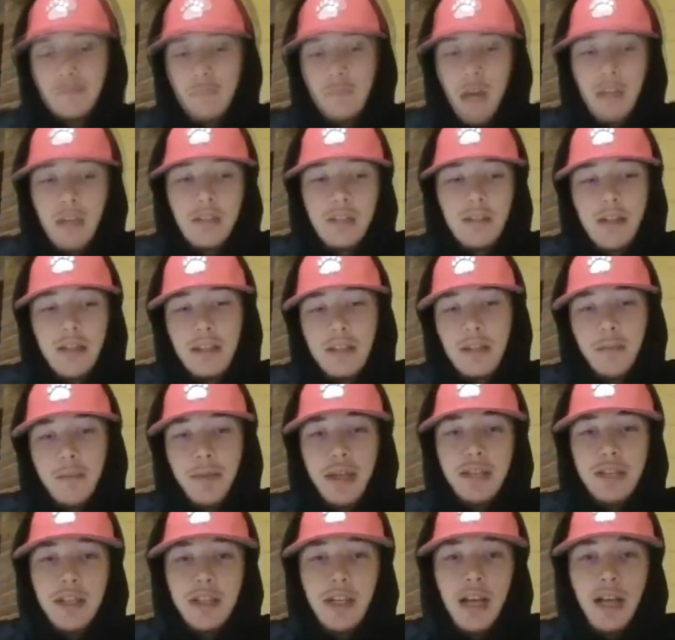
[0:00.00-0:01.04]
I just like the
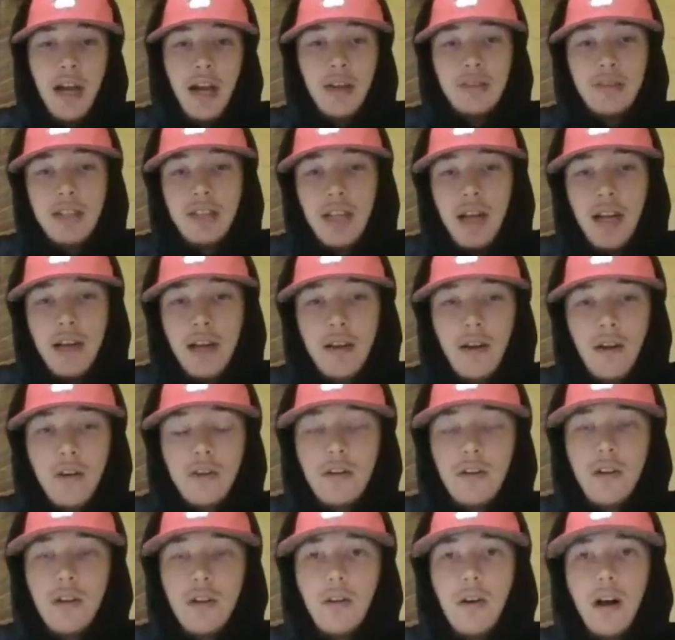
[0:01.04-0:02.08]
pitch and counts that I know, you
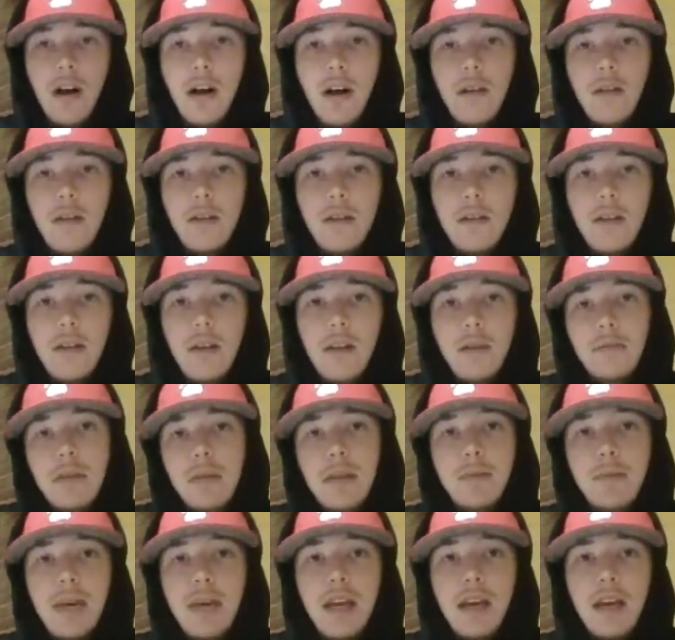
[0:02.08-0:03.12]
know, and me
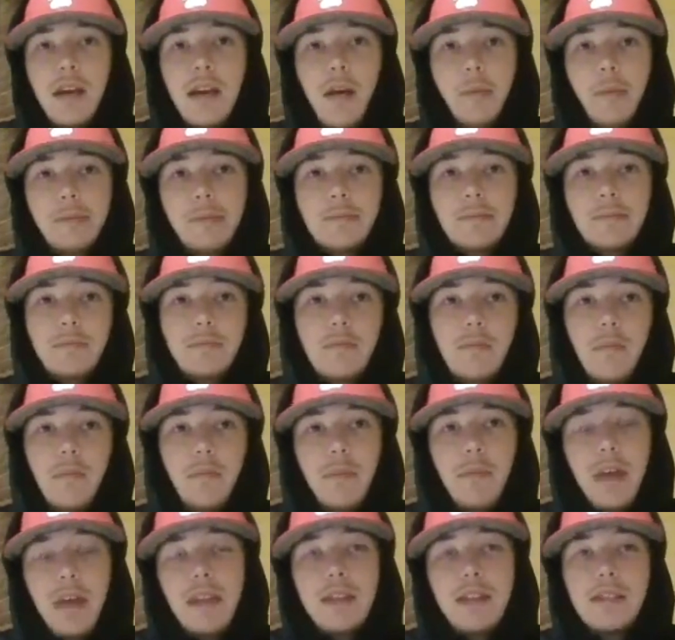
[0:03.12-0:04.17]
being
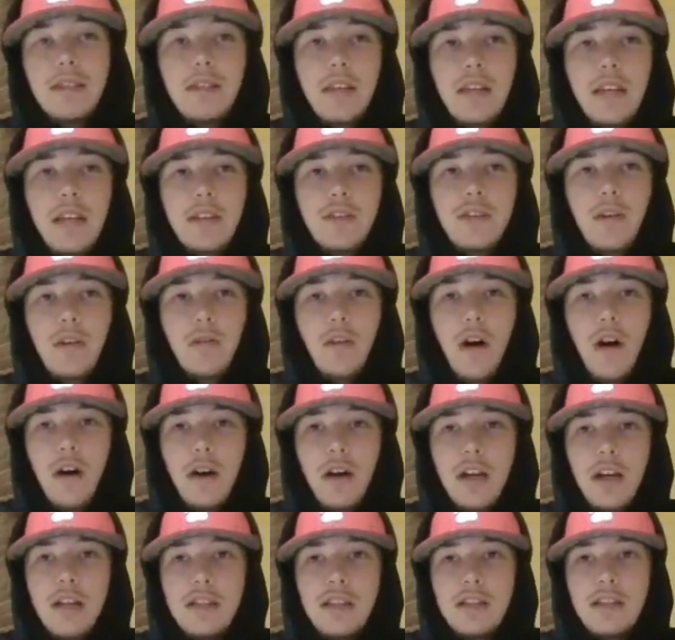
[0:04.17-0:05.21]
in this league so long,
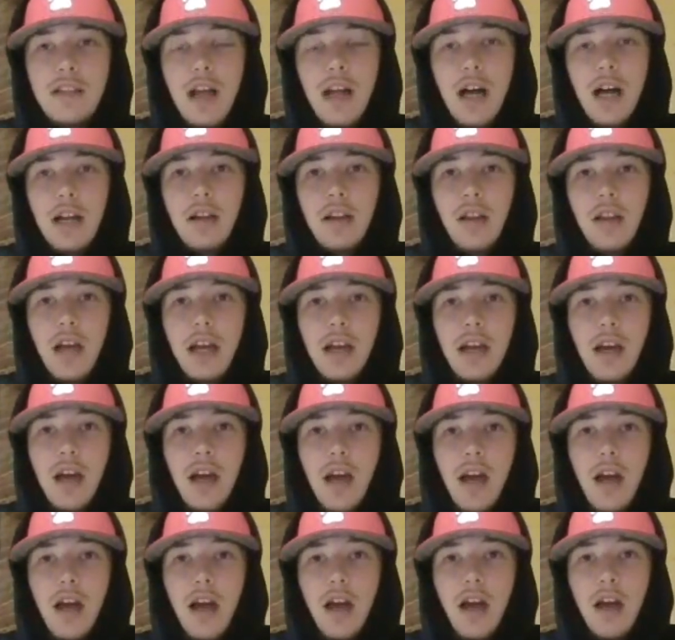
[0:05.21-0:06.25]
it's kind of like
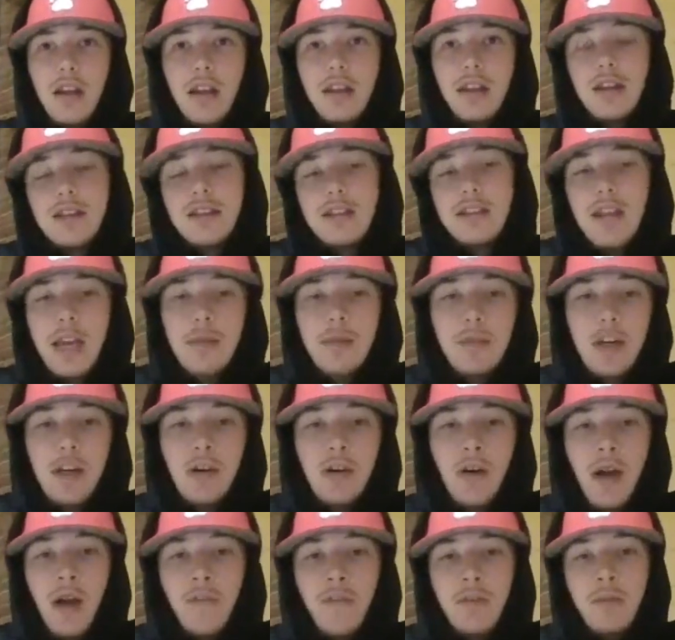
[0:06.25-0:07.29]
the same year,
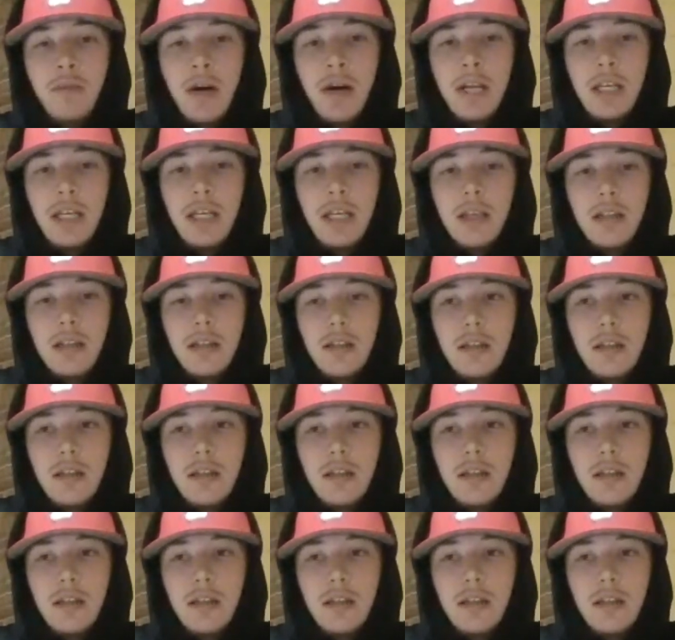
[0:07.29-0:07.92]
everybody